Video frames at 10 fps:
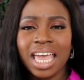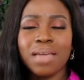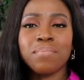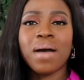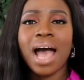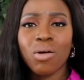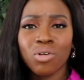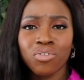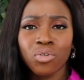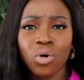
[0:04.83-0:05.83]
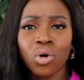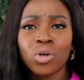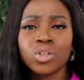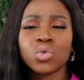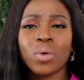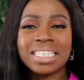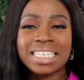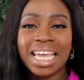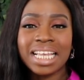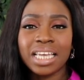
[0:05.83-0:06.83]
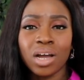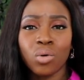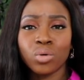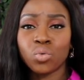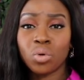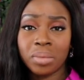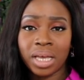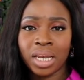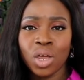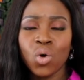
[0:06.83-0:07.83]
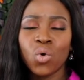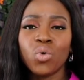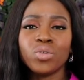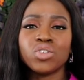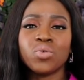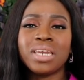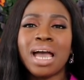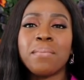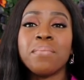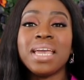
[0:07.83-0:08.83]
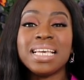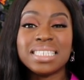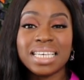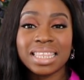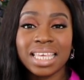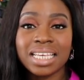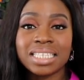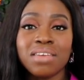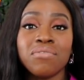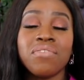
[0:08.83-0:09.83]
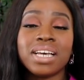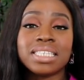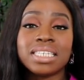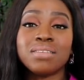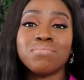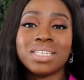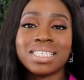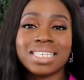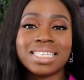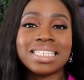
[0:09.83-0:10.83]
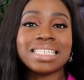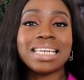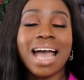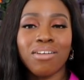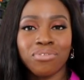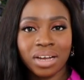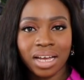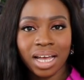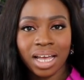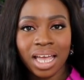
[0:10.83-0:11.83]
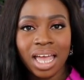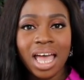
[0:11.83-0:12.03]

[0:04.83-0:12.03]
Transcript: A powerful 28-year-old woman who is doing amazing things, investing in businesses in Africa.